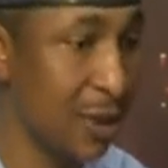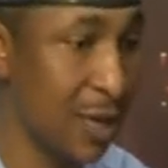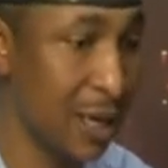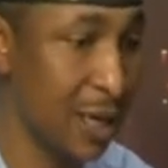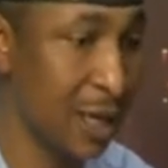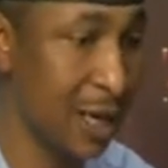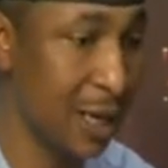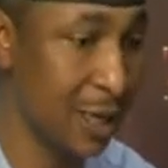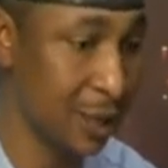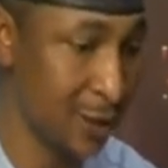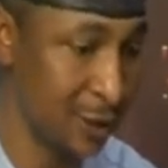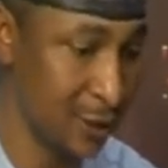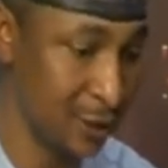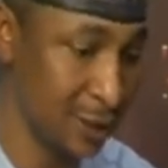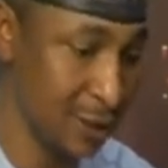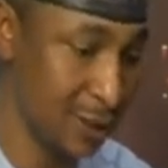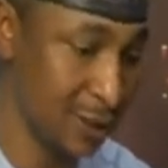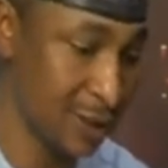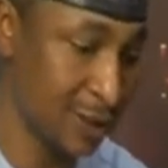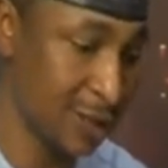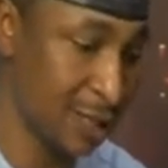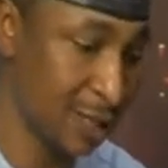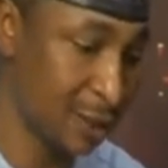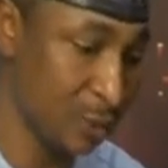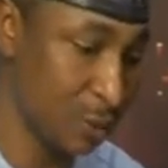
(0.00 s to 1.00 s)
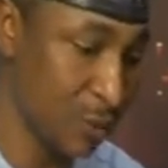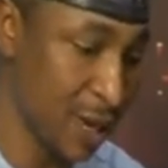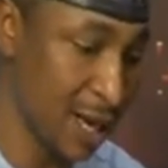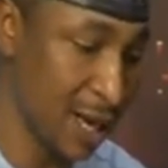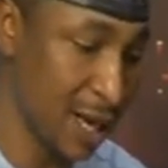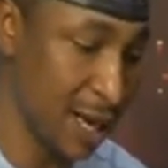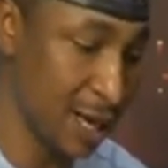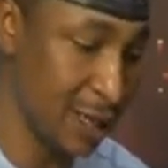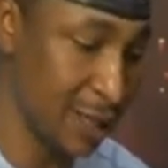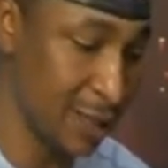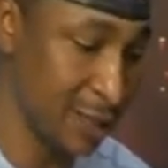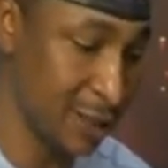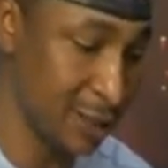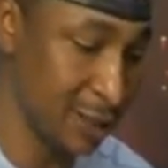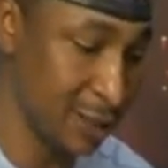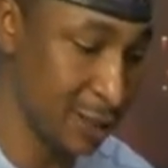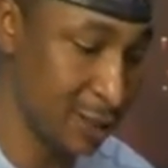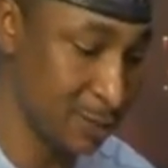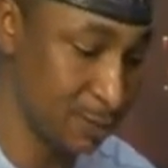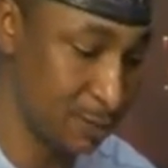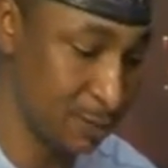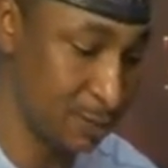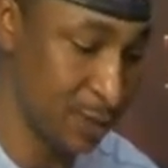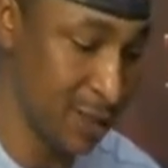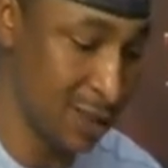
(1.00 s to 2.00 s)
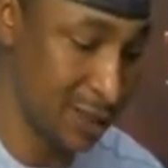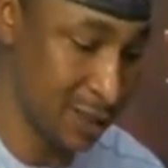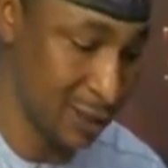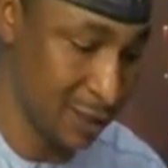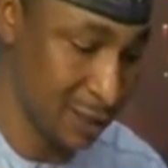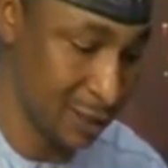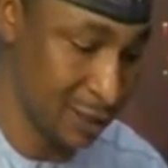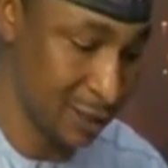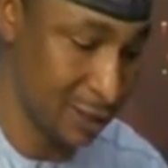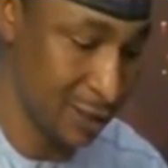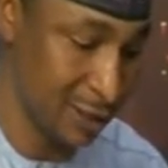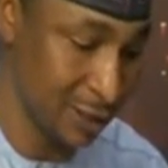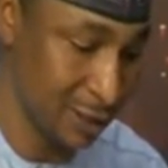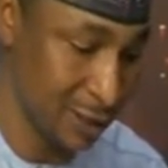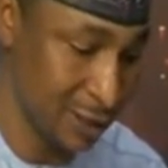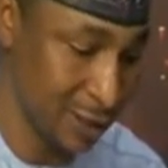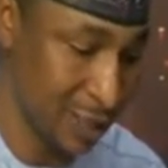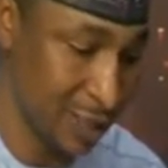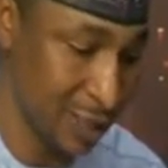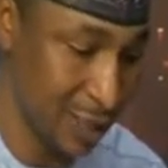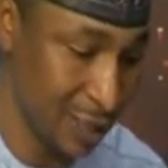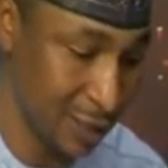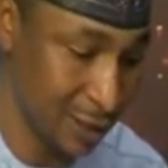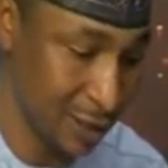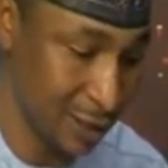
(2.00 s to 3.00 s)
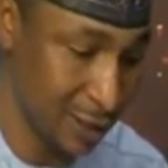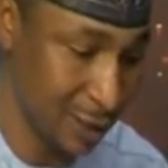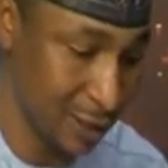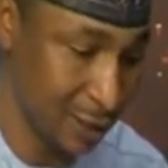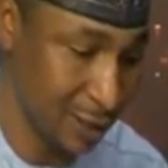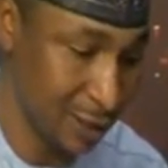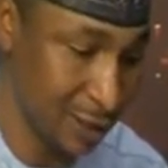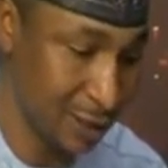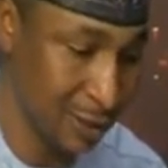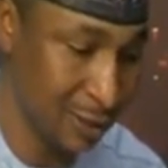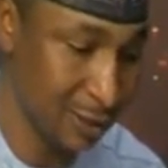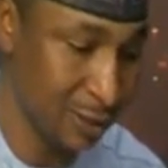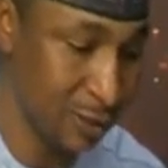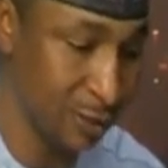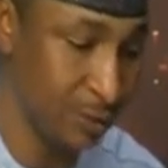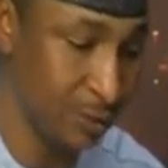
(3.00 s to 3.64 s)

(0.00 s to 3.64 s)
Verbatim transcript: And I can understand why INEC is insisting in their guideline that there will